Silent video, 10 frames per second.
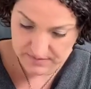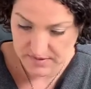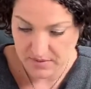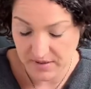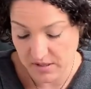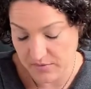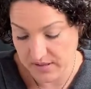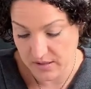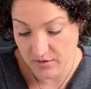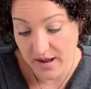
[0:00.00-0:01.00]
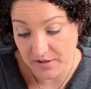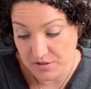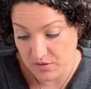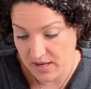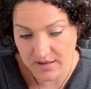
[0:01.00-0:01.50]
So I'm not going to read that.
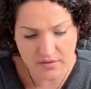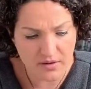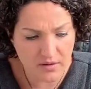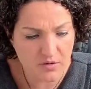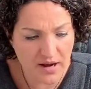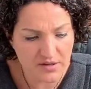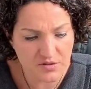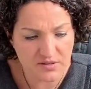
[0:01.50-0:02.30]
Gratitude. The gratitude